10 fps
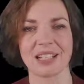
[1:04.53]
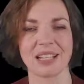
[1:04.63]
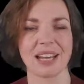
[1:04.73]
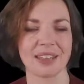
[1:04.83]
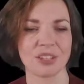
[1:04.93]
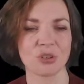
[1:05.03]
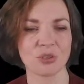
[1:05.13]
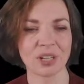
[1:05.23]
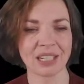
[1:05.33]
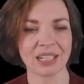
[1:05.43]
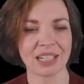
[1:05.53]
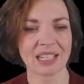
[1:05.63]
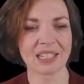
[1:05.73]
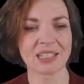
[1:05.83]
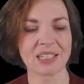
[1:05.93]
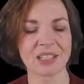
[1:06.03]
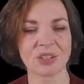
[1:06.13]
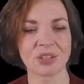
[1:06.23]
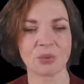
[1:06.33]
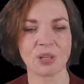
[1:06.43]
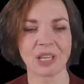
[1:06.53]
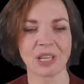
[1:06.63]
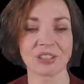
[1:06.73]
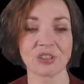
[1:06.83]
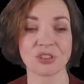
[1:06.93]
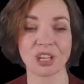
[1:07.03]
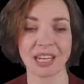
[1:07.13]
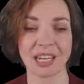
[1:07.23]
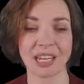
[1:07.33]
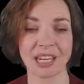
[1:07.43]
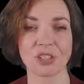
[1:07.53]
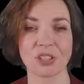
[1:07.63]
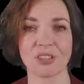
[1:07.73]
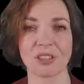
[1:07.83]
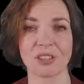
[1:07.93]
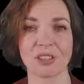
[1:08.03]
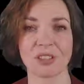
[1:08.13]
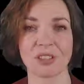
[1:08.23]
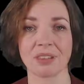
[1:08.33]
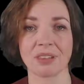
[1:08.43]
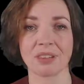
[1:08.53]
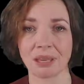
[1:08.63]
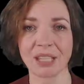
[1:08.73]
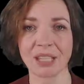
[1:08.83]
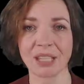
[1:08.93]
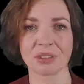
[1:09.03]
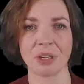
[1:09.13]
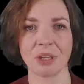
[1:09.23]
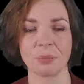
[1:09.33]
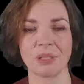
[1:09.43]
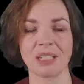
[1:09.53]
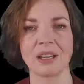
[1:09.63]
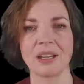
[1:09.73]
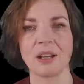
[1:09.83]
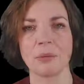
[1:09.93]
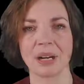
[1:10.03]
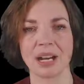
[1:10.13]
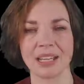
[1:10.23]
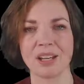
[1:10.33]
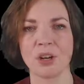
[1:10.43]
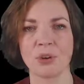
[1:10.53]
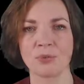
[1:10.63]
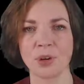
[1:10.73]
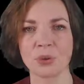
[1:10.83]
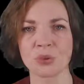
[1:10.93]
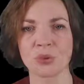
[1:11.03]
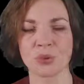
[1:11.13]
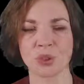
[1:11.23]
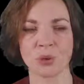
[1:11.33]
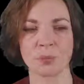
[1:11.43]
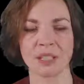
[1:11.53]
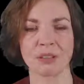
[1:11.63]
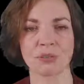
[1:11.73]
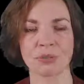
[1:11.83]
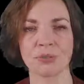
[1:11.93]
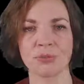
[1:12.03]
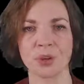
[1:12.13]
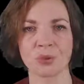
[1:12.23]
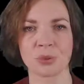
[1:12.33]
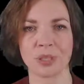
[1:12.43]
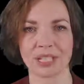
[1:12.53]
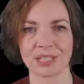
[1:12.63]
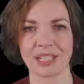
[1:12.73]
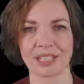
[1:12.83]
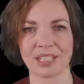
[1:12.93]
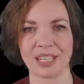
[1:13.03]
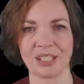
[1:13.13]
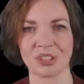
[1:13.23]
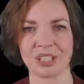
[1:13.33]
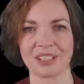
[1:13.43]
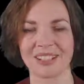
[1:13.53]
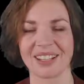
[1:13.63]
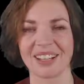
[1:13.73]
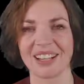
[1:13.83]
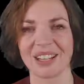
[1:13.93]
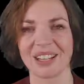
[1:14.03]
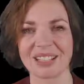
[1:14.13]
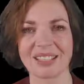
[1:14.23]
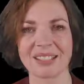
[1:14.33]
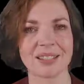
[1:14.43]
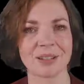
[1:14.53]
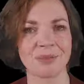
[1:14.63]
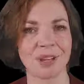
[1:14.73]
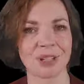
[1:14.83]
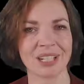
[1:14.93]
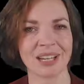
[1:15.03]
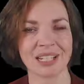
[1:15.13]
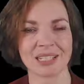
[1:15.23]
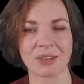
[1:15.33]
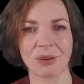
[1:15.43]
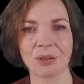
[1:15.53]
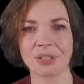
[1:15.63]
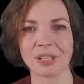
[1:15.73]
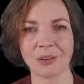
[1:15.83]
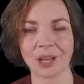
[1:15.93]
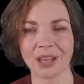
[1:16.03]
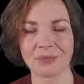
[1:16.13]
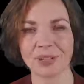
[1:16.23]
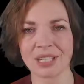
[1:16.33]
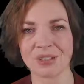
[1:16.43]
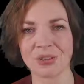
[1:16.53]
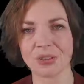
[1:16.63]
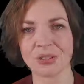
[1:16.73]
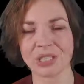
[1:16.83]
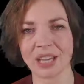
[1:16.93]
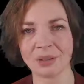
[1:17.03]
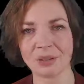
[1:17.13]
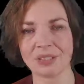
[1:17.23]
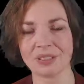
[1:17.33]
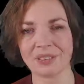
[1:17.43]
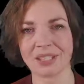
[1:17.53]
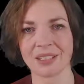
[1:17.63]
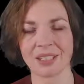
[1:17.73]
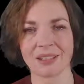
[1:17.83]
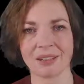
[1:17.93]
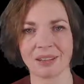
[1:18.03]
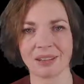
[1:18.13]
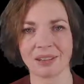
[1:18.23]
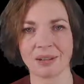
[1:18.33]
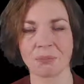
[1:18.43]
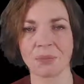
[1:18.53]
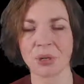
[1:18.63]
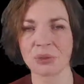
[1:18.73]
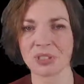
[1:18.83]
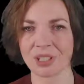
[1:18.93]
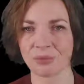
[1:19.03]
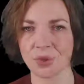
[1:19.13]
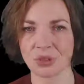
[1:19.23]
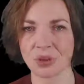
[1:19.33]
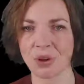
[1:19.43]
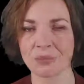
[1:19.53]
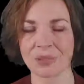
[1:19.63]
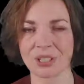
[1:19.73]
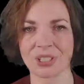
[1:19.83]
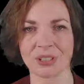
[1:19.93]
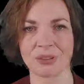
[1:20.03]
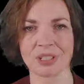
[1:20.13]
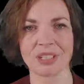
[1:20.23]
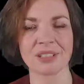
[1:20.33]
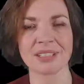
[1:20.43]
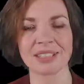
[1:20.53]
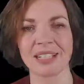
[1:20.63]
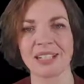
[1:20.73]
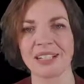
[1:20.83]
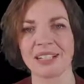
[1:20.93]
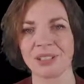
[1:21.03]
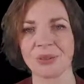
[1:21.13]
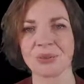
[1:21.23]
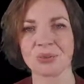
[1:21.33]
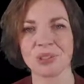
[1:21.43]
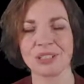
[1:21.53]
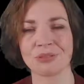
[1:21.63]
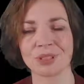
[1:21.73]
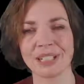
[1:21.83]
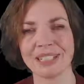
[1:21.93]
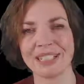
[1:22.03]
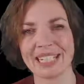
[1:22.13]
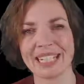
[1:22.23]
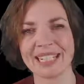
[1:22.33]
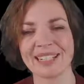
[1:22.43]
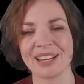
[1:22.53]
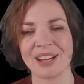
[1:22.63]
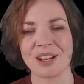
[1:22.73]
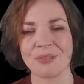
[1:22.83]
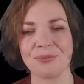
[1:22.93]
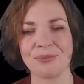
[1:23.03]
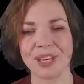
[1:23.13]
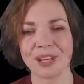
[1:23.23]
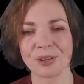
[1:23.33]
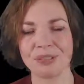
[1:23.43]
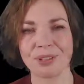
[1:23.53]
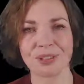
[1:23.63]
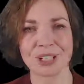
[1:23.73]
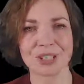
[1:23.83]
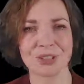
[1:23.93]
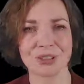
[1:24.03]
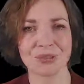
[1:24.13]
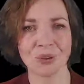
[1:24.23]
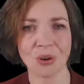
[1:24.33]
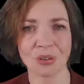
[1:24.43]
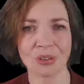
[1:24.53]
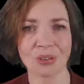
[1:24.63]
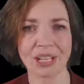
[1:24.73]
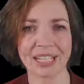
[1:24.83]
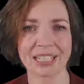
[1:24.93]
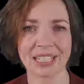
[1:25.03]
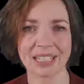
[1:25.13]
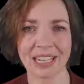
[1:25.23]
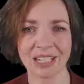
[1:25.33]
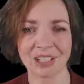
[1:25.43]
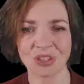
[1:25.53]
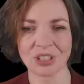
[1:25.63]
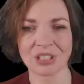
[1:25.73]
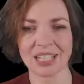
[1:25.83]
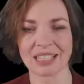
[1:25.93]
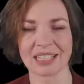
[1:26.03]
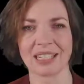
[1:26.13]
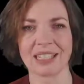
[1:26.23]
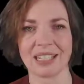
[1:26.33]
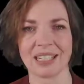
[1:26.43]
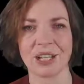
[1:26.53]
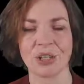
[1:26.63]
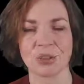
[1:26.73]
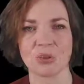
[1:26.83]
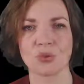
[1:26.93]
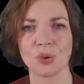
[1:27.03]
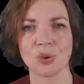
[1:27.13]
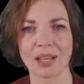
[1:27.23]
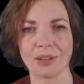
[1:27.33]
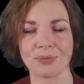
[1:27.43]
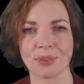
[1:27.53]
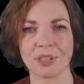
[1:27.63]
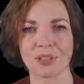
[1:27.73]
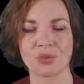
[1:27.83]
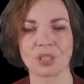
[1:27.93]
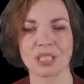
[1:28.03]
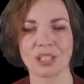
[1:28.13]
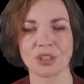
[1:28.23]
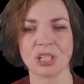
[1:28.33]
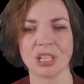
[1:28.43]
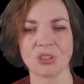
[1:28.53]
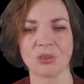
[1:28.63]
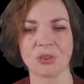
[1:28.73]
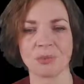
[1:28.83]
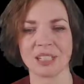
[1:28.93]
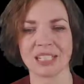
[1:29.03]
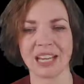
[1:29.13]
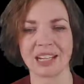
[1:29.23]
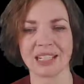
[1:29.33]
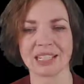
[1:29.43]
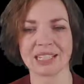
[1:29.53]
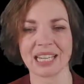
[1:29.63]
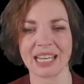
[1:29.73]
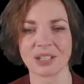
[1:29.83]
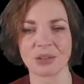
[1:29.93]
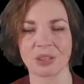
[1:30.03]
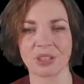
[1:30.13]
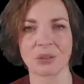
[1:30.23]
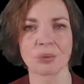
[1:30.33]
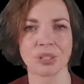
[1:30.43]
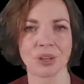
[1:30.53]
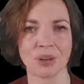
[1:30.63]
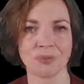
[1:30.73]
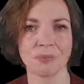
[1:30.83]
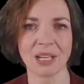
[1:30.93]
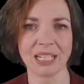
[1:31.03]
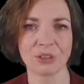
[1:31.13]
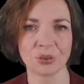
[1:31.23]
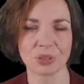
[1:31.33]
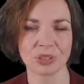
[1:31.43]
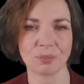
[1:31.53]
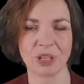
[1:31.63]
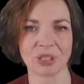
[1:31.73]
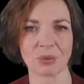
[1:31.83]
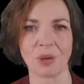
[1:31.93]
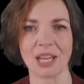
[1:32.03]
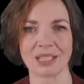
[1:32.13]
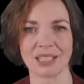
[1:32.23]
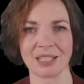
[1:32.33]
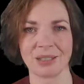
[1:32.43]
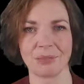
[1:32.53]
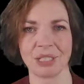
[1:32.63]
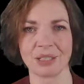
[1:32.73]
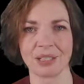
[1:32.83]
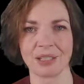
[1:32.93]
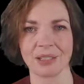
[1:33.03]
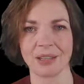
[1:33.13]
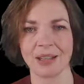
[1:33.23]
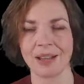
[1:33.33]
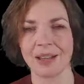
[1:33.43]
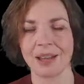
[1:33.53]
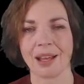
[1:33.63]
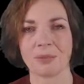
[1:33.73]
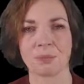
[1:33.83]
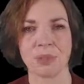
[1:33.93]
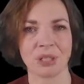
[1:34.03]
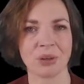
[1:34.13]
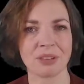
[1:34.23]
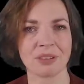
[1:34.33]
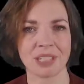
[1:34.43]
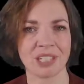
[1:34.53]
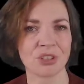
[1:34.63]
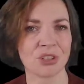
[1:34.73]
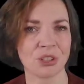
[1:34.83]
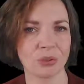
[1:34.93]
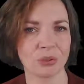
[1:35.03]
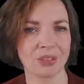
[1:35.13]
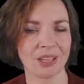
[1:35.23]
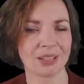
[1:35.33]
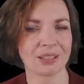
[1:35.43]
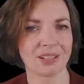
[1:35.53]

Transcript: And the trick is to exchange the chemical doping by photodoping through photoexcitation. This is a very nice thought. However, it turns out that in most, if not all materials, you really need a very, very strong excitation density to drive the transition into the metallic state on the order of millijoules per square centimeter. And beyond the issue that